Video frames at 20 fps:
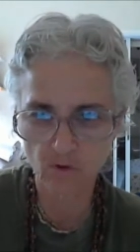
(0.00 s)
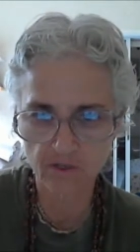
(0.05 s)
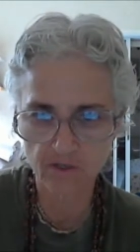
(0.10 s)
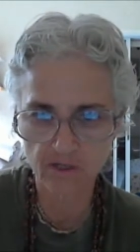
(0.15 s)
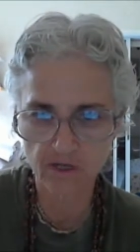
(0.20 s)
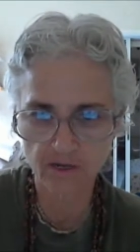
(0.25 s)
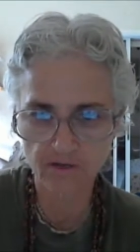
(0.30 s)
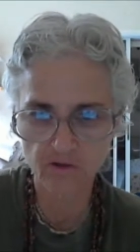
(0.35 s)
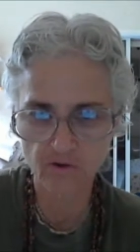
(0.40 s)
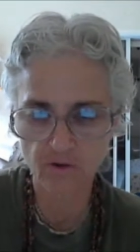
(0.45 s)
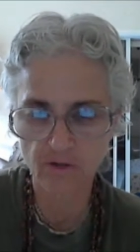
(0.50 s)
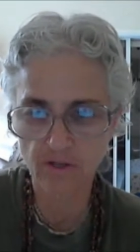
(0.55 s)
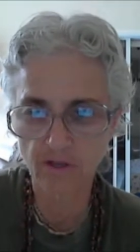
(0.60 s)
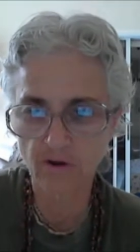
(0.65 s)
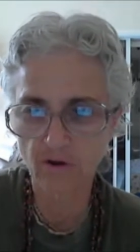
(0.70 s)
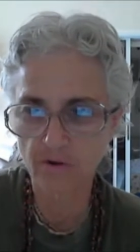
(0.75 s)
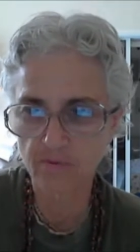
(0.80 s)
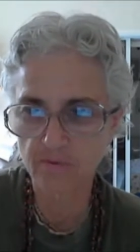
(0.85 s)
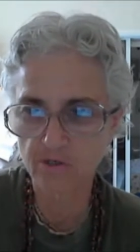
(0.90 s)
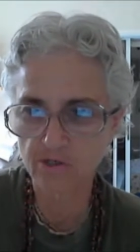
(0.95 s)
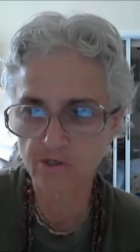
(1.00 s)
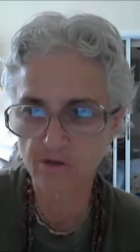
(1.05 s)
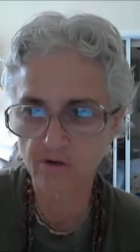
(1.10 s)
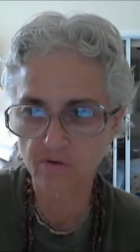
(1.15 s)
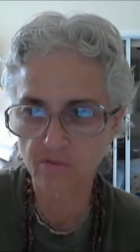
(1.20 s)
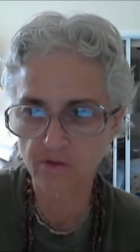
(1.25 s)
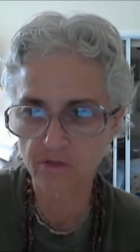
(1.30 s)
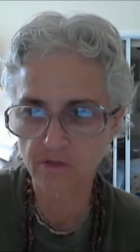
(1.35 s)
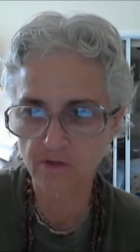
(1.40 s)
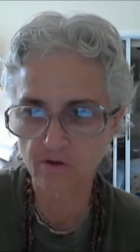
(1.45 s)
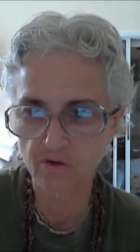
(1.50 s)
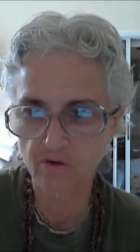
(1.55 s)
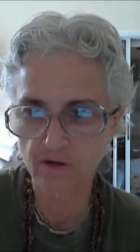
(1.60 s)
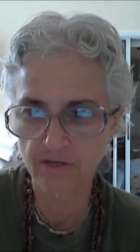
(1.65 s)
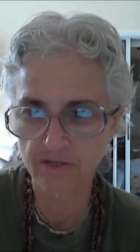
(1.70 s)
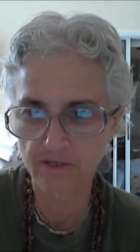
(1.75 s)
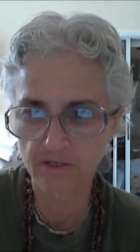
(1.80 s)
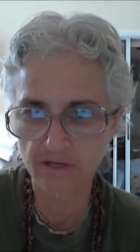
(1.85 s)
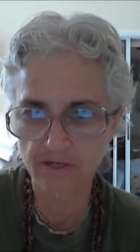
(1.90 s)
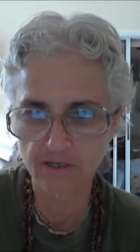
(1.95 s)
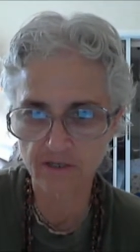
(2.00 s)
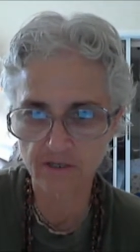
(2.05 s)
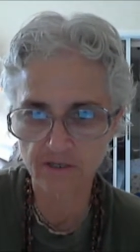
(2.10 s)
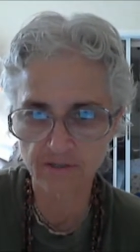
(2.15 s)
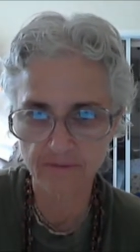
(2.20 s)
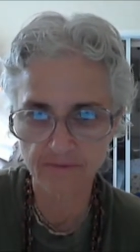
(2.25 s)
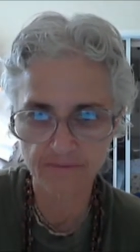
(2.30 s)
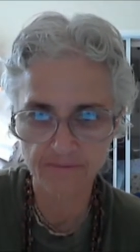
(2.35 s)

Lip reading: Sanskrit there. I'm just going to read the translation.